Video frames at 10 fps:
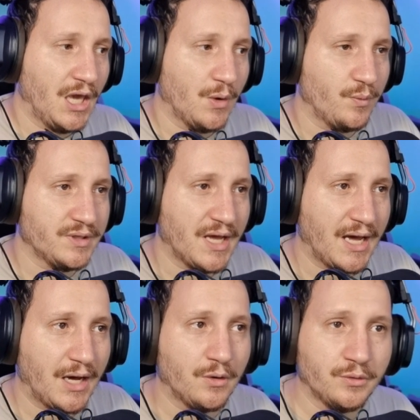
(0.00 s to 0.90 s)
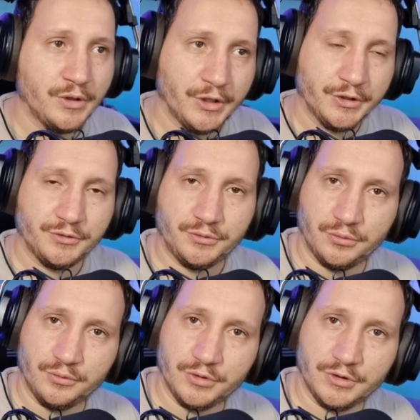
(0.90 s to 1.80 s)
and with how
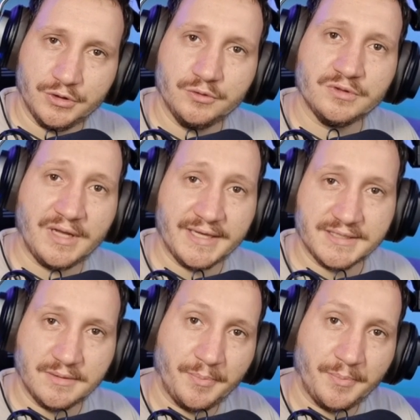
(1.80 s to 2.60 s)
to utilize